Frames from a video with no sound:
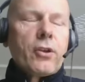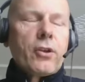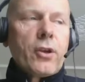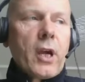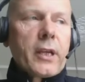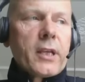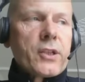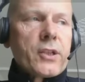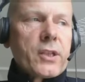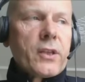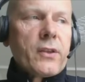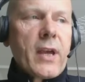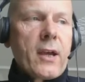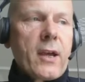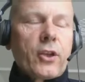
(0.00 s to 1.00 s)
I guess
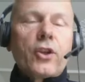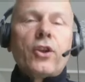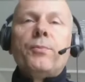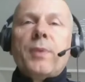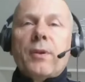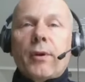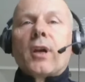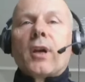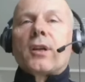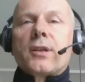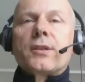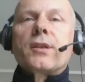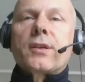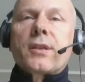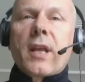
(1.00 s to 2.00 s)
that could be regarded
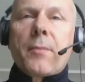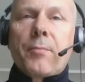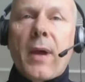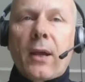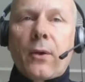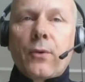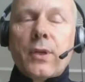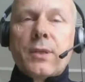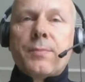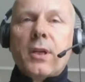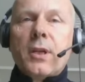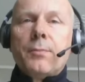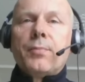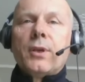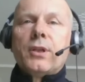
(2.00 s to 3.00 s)
as a step backwards.
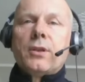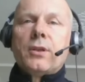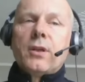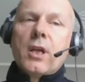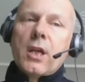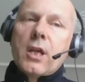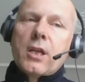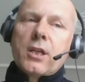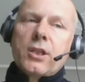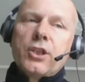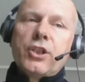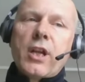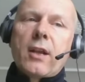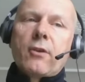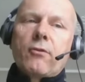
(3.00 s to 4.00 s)
But
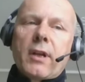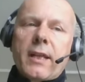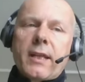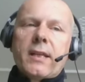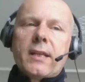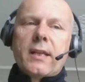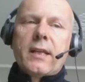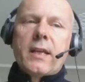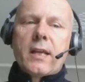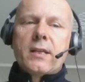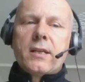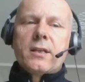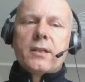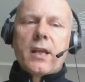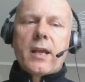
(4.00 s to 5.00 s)

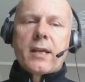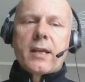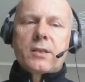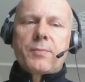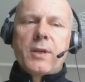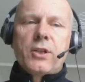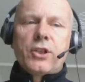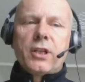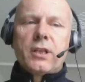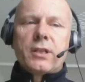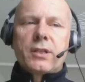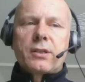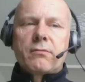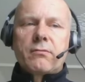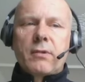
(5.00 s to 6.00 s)
generally, as
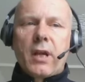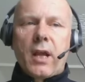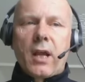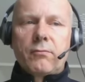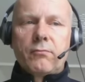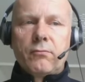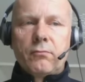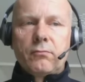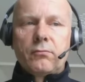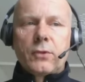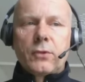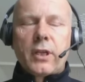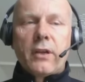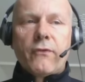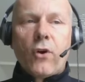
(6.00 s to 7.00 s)
species
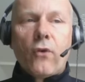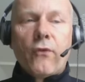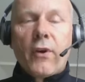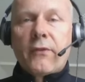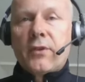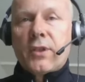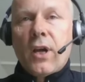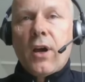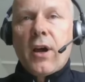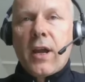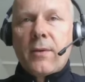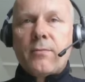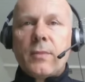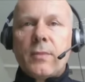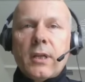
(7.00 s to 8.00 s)
evolve over
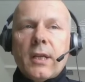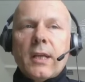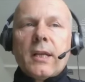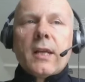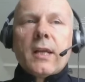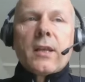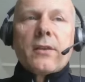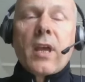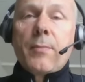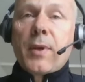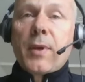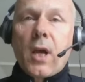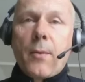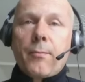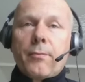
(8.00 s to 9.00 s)
time, they
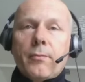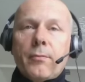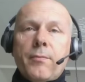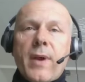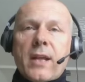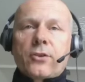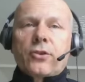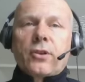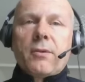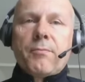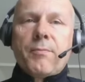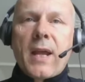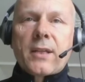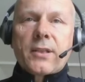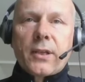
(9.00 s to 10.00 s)
become better
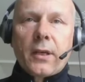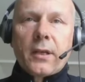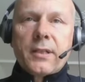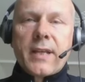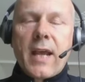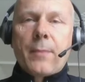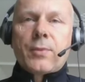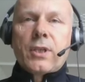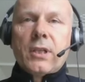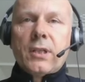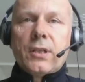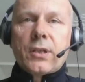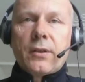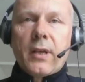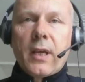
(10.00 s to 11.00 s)
and better
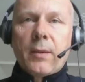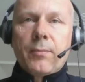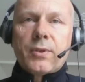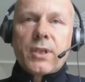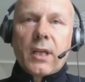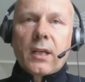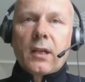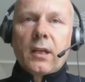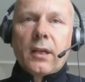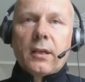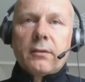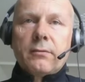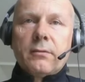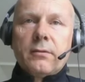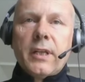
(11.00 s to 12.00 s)
adapted to their
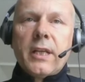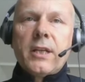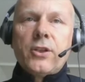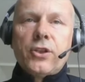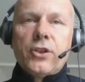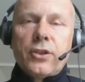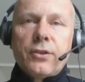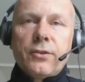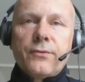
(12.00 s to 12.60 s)
particular niche.